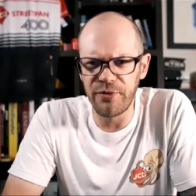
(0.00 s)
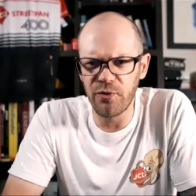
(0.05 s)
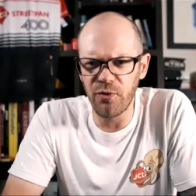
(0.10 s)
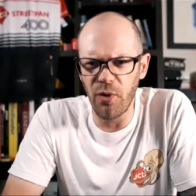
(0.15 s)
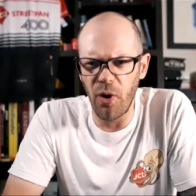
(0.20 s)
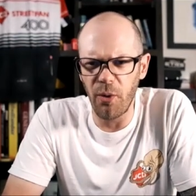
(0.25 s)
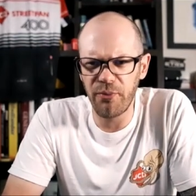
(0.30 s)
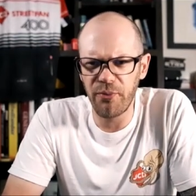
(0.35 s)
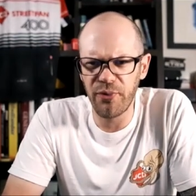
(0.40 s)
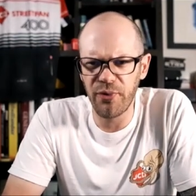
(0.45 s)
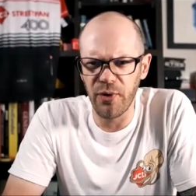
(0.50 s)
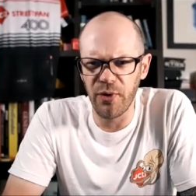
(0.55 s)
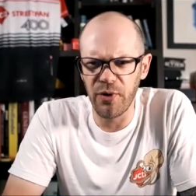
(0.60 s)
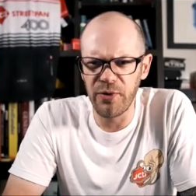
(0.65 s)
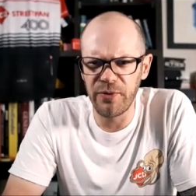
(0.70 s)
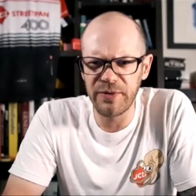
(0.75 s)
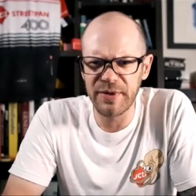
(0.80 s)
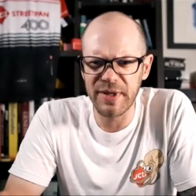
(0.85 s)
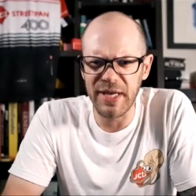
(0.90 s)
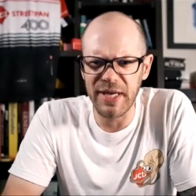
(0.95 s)
drop
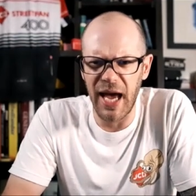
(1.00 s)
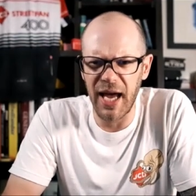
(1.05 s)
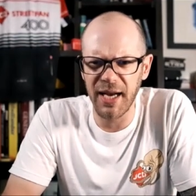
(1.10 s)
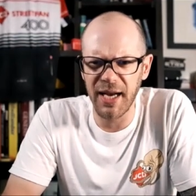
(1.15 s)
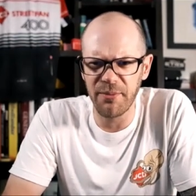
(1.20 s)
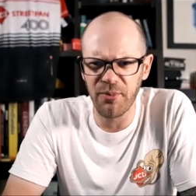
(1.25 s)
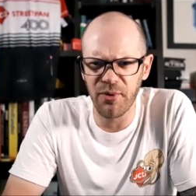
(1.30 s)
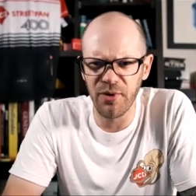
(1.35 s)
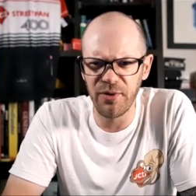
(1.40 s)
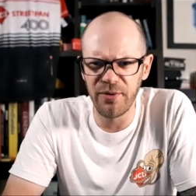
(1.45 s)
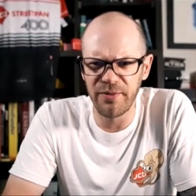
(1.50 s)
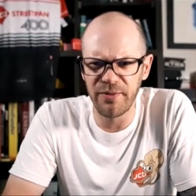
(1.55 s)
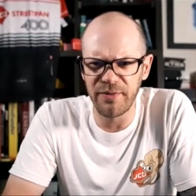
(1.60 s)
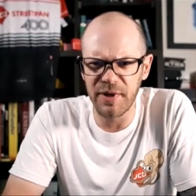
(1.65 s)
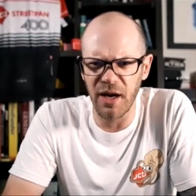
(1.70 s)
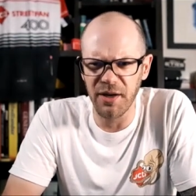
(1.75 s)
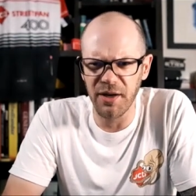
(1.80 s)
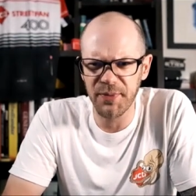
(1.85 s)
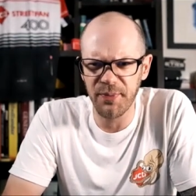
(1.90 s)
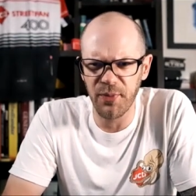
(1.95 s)
proof, sand proof,
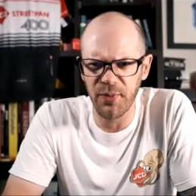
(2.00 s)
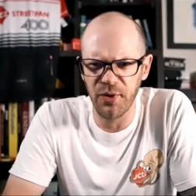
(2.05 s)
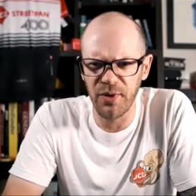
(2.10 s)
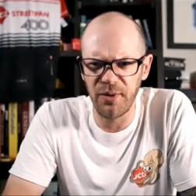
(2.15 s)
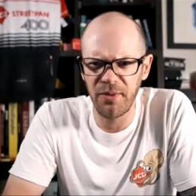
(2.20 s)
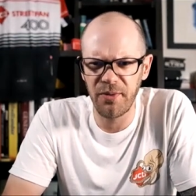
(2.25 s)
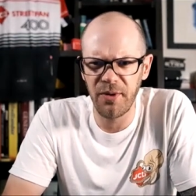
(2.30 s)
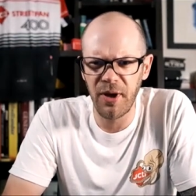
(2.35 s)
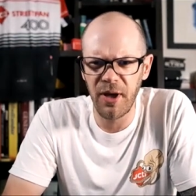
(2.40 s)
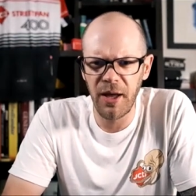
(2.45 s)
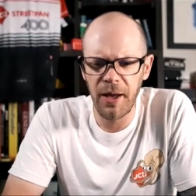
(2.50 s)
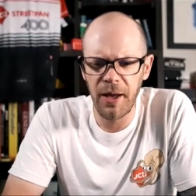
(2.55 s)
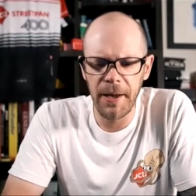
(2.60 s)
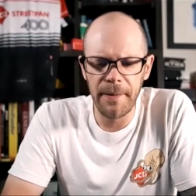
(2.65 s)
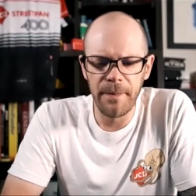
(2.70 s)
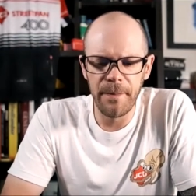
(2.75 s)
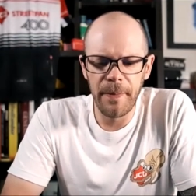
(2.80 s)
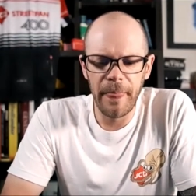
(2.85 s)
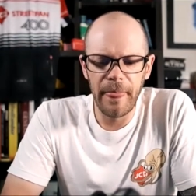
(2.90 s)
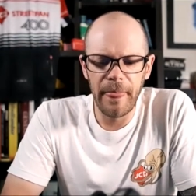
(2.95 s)
dust proof.
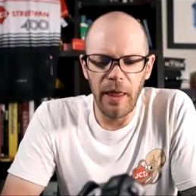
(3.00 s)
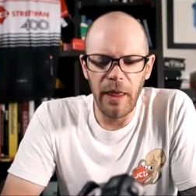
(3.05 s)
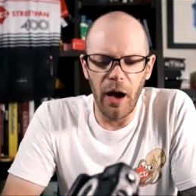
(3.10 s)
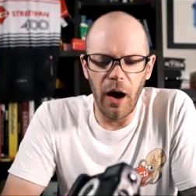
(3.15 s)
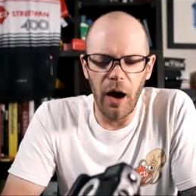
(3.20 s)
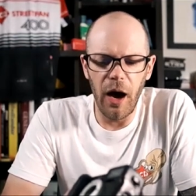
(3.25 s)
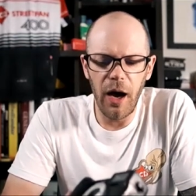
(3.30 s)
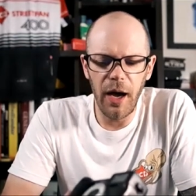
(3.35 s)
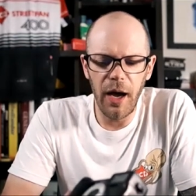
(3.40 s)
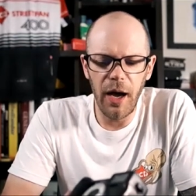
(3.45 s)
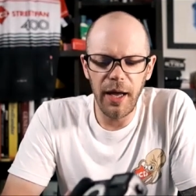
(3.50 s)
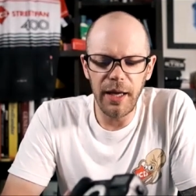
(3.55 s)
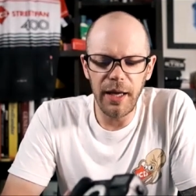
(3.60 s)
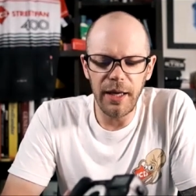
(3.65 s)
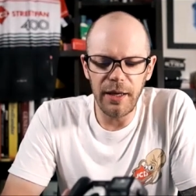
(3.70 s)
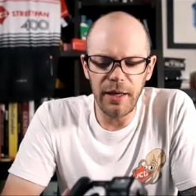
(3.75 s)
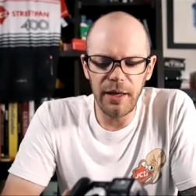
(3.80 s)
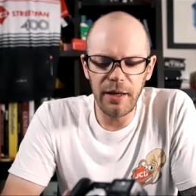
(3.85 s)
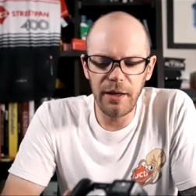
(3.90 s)
I